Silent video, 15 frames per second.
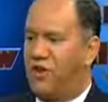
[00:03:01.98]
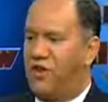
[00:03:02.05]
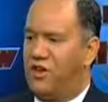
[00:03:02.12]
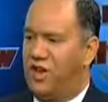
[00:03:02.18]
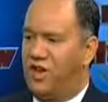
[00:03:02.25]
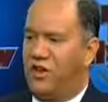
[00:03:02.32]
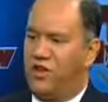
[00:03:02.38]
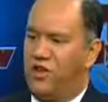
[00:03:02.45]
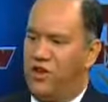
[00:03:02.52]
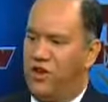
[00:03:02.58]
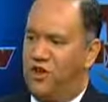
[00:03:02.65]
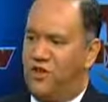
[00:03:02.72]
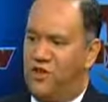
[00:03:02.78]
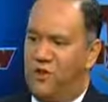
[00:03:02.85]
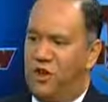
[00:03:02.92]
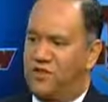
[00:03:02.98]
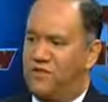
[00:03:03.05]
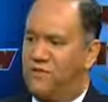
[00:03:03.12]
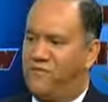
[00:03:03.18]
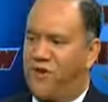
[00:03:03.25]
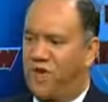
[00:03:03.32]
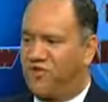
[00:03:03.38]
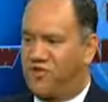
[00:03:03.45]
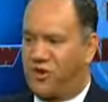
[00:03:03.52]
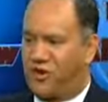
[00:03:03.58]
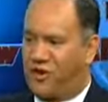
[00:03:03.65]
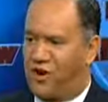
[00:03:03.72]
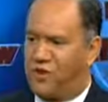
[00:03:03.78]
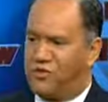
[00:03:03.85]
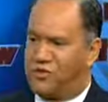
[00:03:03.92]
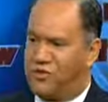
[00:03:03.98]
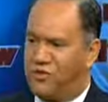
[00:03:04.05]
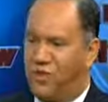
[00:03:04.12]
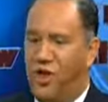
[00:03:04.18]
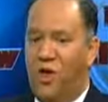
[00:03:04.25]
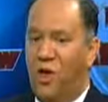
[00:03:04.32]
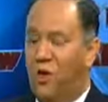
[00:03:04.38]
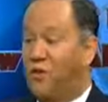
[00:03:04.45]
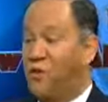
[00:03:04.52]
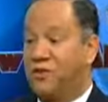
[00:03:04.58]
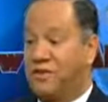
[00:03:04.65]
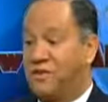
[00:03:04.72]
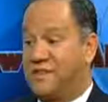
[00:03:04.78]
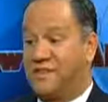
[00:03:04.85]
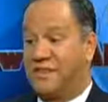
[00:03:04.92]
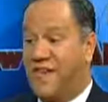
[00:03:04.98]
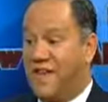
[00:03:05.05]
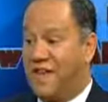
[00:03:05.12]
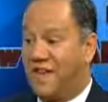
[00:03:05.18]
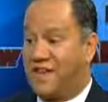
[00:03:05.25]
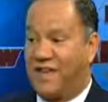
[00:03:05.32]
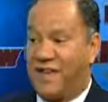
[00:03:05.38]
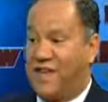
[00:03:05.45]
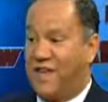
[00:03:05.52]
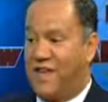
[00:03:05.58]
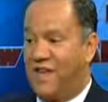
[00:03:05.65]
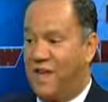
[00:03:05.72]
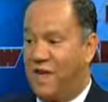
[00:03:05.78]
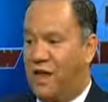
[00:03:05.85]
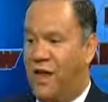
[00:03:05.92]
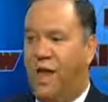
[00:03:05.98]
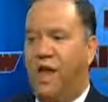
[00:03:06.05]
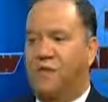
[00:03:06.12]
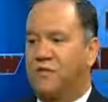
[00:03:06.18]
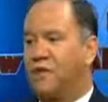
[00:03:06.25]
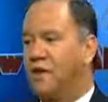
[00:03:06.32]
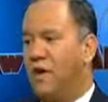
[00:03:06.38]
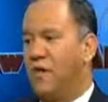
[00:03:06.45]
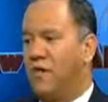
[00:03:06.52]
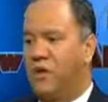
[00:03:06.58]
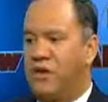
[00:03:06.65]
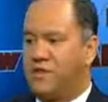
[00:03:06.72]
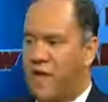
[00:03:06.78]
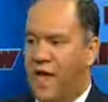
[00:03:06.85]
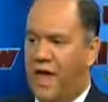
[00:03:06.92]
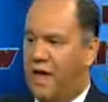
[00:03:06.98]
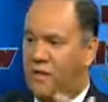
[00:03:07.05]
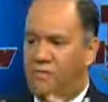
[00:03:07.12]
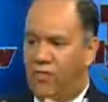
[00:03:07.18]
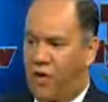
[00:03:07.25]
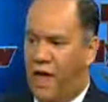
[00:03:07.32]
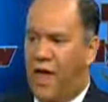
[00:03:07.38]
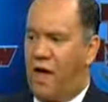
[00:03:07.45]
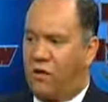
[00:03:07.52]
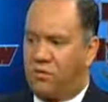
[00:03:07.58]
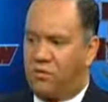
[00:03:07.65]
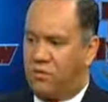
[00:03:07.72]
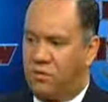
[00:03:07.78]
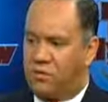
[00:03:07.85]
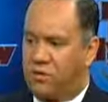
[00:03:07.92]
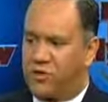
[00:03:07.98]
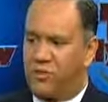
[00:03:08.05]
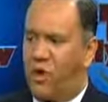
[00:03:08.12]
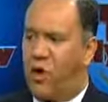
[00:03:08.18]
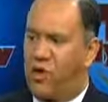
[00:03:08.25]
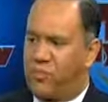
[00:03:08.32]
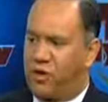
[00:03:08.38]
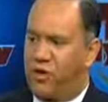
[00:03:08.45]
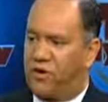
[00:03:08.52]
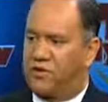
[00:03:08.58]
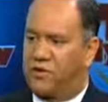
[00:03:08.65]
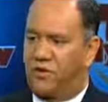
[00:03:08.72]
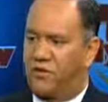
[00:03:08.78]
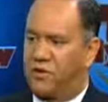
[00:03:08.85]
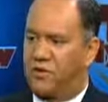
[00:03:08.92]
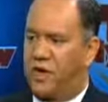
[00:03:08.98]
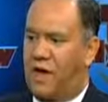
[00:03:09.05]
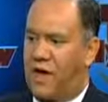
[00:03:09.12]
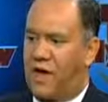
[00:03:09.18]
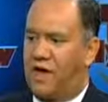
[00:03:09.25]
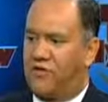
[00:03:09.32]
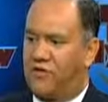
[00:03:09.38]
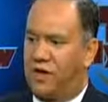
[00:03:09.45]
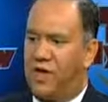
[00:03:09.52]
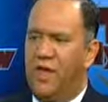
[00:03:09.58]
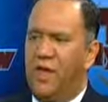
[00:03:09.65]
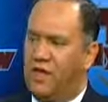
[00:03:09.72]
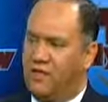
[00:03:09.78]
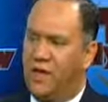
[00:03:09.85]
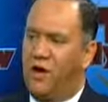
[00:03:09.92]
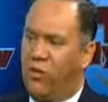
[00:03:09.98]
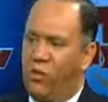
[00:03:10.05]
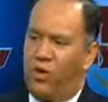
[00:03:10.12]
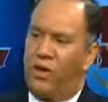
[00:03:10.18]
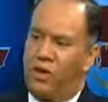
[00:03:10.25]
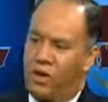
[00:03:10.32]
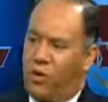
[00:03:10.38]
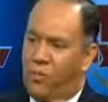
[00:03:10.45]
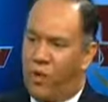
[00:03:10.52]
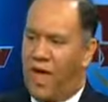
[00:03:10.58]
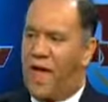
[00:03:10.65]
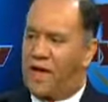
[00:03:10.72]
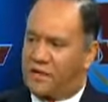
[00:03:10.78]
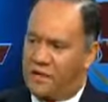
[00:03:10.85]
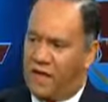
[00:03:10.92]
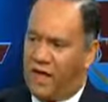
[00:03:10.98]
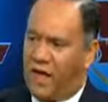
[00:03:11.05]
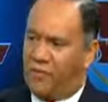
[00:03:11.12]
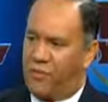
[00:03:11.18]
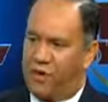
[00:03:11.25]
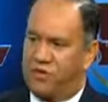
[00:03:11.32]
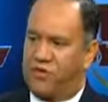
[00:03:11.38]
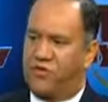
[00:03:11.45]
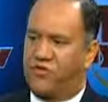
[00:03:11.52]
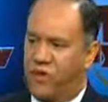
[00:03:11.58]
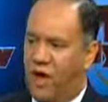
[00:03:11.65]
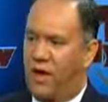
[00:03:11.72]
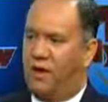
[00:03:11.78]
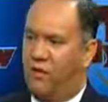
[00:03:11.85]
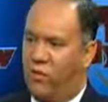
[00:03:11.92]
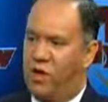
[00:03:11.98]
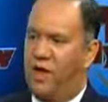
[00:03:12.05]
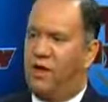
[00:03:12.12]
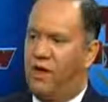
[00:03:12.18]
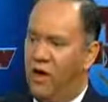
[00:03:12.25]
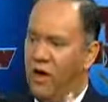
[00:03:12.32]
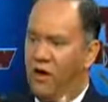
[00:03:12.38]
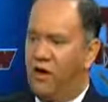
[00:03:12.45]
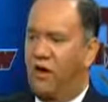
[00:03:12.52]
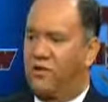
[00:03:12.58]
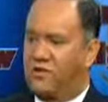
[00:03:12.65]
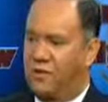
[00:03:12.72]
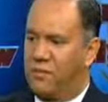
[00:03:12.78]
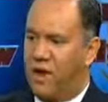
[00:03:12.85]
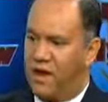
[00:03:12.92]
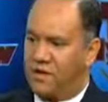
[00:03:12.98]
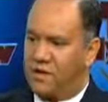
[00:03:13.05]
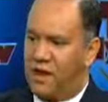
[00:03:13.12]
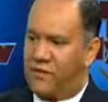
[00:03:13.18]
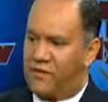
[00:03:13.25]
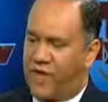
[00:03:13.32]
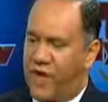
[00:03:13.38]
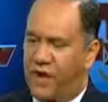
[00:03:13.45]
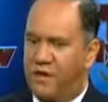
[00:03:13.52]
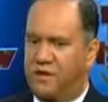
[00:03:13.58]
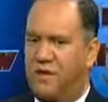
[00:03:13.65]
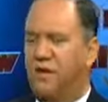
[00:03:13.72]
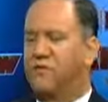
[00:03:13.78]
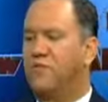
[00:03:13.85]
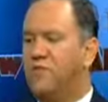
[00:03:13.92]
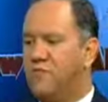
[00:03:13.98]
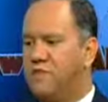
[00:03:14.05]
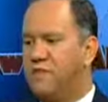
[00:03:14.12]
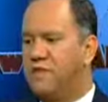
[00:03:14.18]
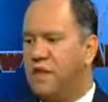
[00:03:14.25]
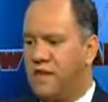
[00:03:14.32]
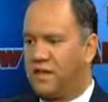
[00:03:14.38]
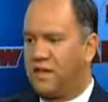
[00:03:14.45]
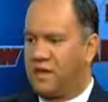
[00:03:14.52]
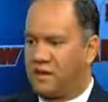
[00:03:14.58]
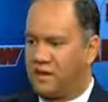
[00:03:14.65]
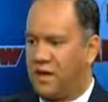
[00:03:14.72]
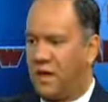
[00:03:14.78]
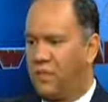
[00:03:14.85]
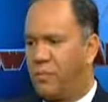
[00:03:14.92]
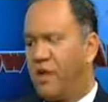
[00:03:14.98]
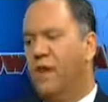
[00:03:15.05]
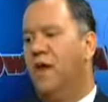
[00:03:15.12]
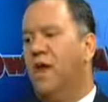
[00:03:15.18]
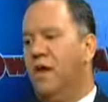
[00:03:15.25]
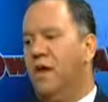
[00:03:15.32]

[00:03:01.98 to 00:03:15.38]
in a U.S. adventure cartoon who was a Sikh, an Indian. So in other words, any brown small person was a Haji. They don't want to go back to that because they're trying to win hearts and minds in Afghanistan. So when you dig this up,